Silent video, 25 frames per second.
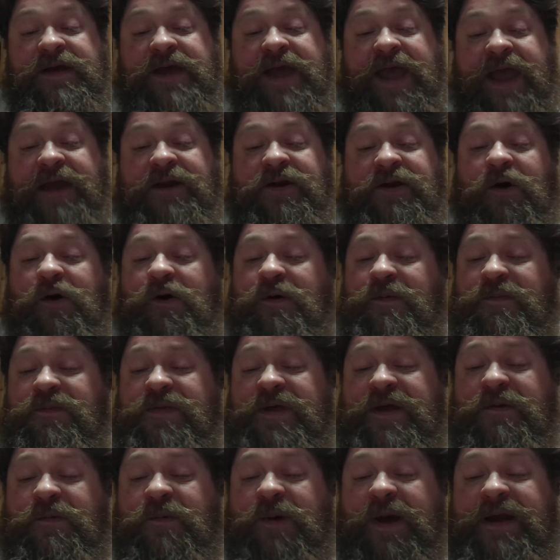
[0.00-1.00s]
And home
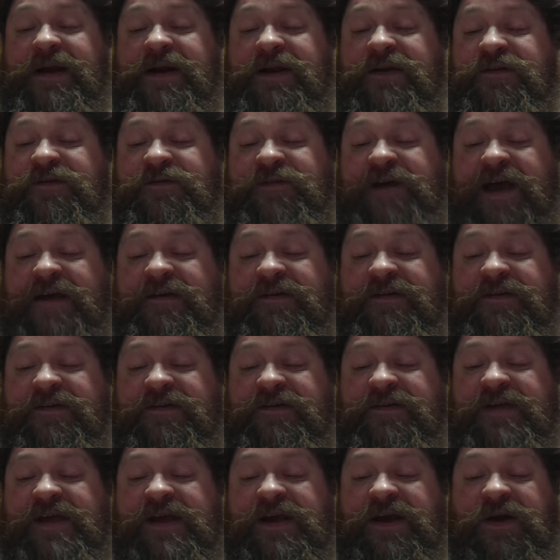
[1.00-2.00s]
they went as fast
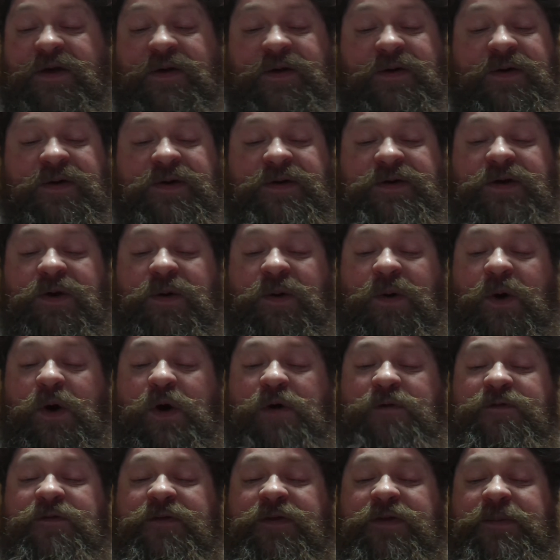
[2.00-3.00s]
as they could, go
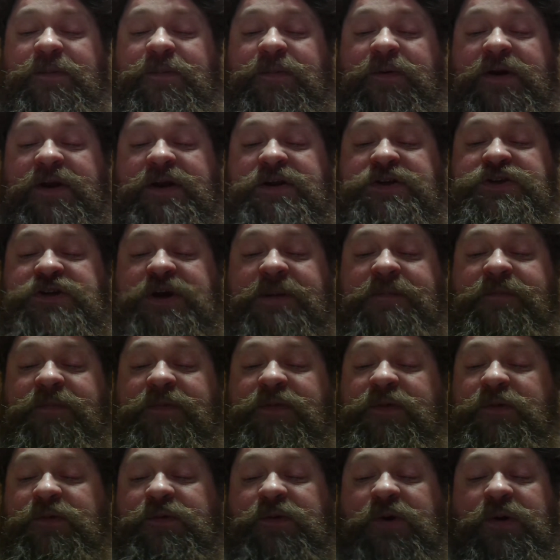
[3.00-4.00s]
over the bridge, up
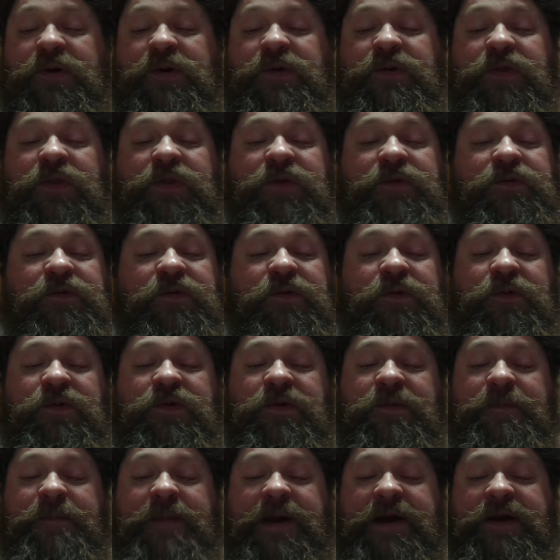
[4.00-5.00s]
the road, through
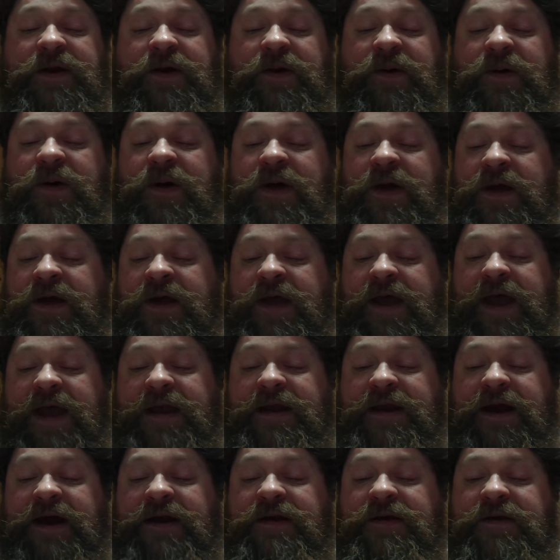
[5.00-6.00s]
the meadow,
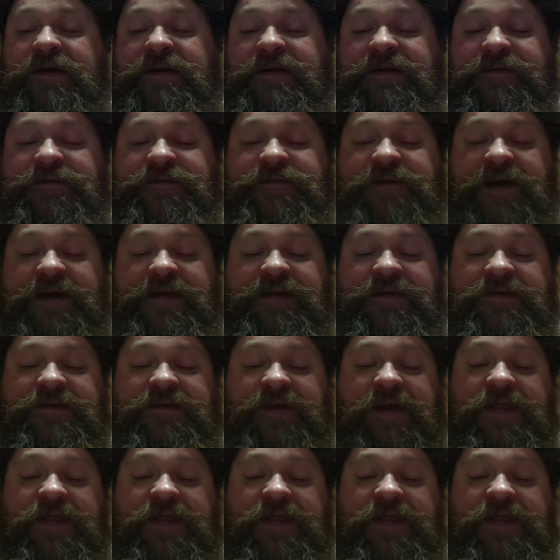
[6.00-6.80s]
and under the fence.